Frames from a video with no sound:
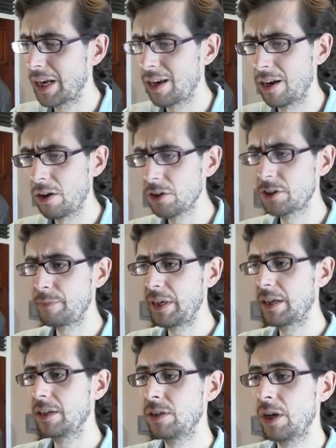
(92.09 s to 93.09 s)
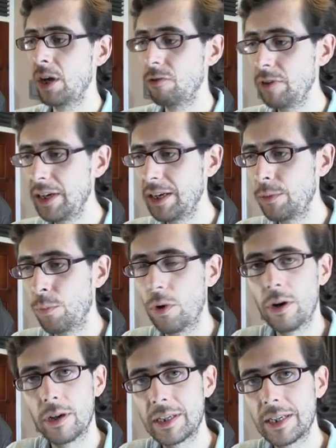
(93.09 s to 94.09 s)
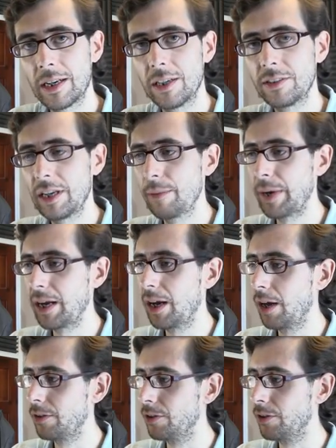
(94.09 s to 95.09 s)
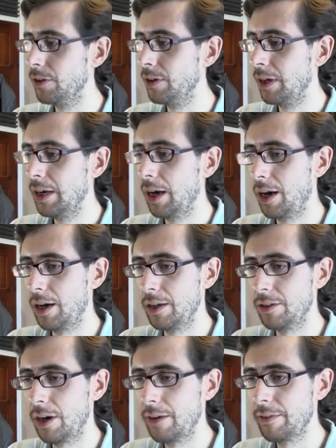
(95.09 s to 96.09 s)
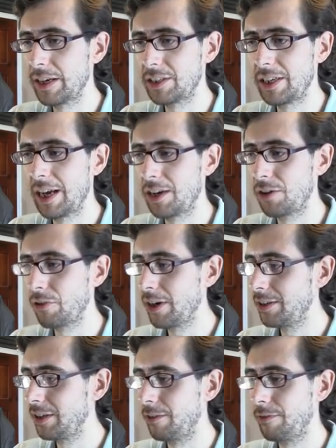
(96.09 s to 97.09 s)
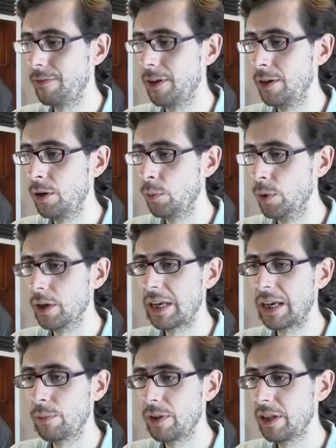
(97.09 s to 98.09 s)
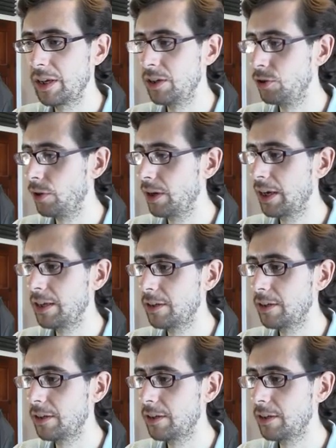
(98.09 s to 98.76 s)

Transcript: at a loss because really, what can I say about it other than uh, that I've actually had a great deal of fun working with it, enjoying it.